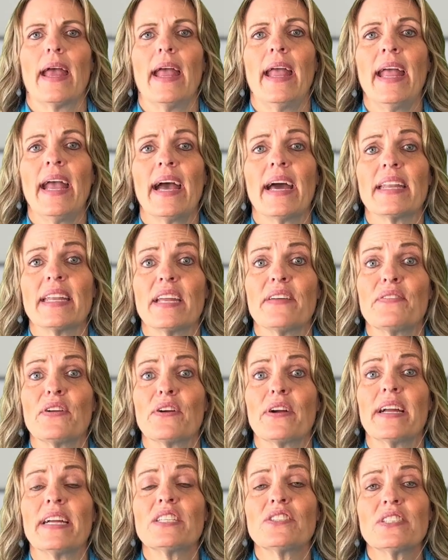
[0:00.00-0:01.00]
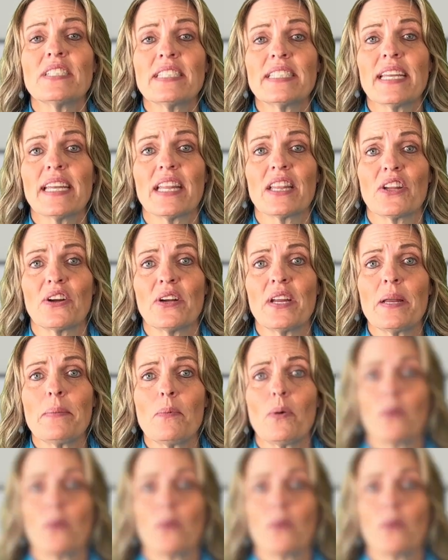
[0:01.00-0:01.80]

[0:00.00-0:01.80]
And if you're interested in learning